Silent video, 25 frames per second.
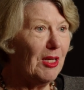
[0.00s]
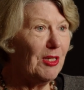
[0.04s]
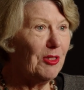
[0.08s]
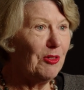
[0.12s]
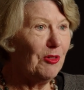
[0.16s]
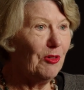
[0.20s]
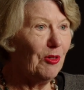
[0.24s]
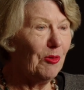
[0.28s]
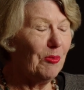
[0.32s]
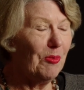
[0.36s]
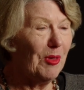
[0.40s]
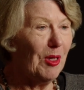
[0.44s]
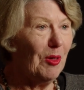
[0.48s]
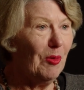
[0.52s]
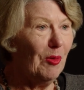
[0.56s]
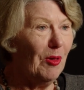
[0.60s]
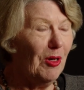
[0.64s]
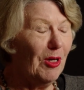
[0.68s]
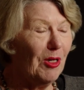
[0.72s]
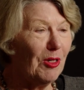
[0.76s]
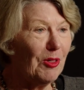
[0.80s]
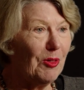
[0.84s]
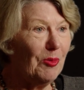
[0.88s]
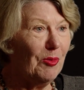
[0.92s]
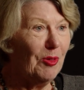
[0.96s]
It took me a
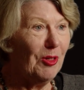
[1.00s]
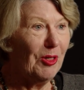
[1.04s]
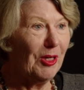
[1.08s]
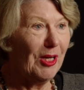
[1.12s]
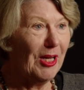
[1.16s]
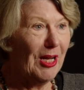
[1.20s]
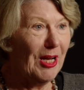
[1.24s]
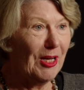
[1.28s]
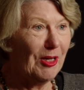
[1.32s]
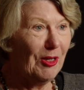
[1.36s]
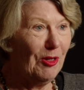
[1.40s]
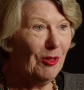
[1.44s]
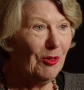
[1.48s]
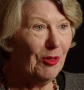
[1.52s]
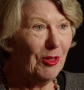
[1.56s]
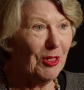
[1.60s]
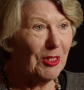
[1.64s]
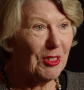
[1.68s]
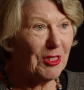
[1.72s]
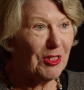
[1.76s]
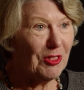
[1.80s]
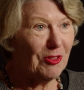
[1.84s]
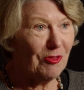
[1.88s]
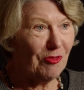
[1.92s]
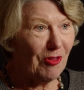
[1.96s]
while to work out who
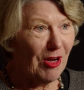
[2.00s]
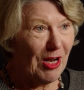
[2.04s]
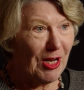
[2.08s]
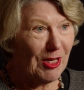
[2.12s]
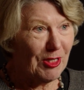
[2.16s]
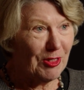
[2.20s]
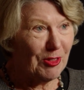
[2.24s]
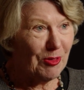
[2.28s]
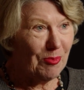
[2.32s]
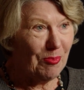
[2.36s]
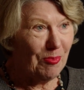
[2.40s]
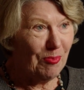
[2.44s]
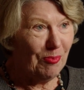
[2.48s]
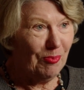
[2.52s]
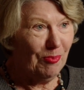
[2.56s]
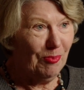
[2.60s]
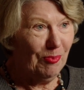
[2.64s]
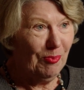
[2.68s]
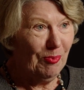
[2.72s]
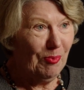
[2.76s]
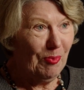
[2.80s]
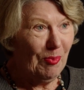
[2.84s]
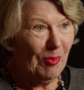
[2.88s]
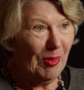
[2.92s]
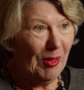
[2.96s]
this strange
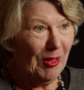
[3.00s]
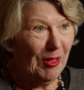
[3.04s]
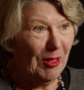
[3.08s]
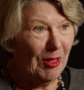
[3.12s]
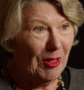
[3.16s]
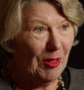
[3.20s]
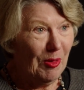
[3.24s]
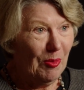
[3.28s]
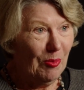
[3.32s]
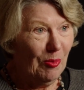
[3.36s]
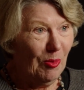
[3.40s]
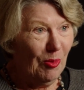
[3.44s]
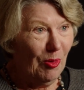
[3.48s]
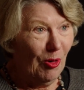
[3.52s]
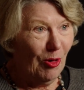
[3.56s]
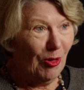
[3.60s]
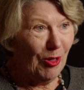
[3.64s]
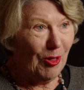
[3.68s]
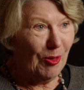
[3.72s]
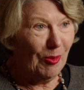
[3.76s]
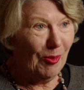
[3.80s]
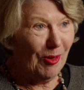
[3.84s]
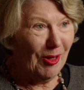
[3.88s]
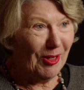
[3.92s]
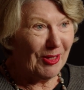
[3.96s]

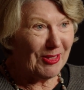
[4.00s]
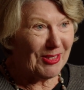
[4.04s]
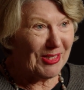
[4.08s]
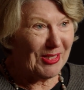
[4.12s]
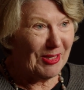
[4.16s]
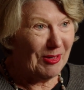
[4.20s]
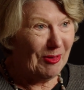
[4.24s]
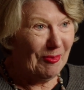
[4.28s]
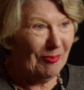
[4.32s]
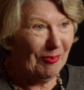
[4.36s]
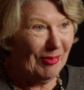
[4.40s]
boy was,